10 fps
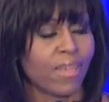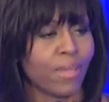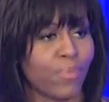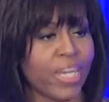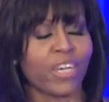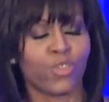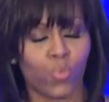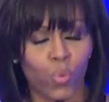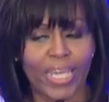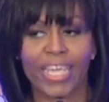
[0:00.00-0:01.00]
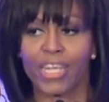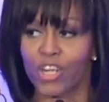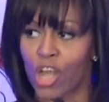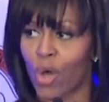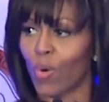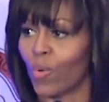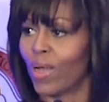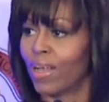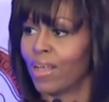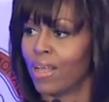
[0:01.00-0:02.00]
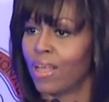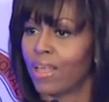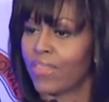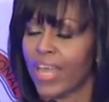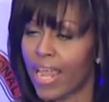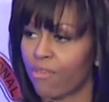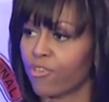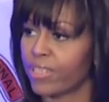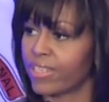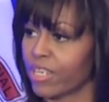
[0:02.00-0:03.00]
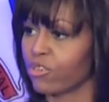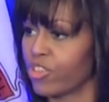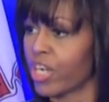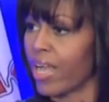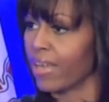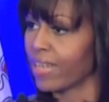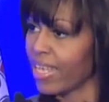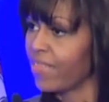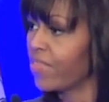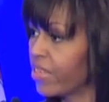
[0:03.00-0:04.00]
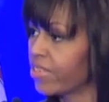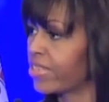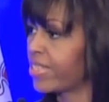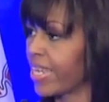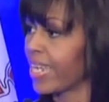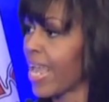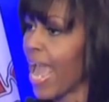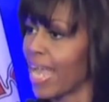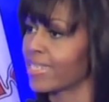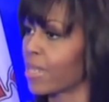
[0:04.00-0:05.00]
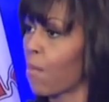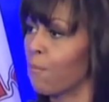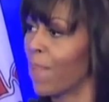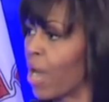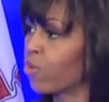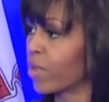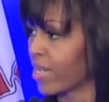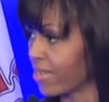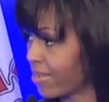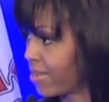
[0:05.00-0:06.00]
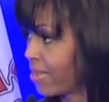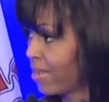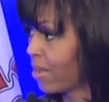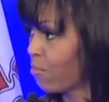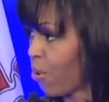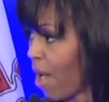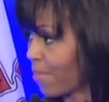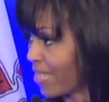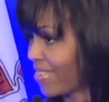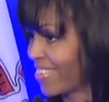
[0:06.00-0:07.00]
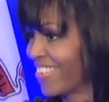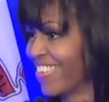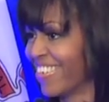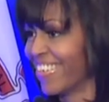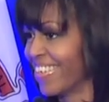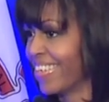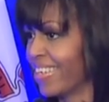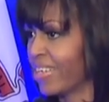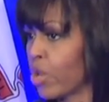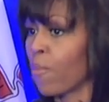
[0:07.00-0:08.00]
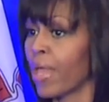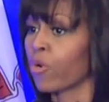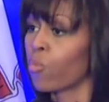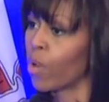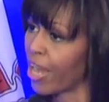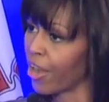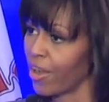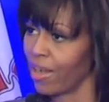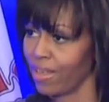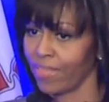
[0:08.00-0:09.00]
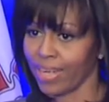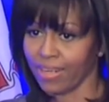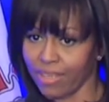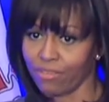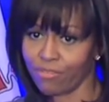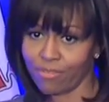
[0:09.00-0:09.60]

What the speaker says: Because we know that every single child in this city has boundless promise, no matter where they live.